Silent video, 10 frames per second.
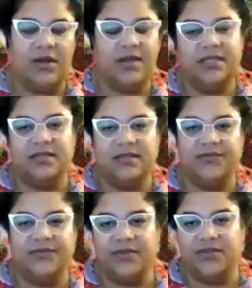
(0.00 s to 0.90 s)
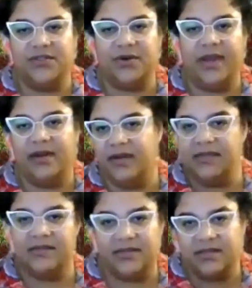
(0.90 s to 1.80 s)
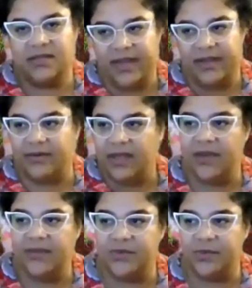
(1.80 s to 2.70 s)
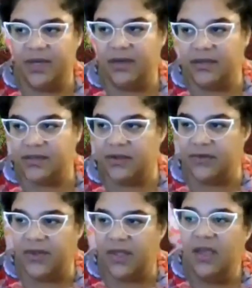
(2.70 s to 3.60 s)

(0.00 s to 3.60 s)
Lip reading: all leads to further strain. And it's just a cycle that keeps repeating itself.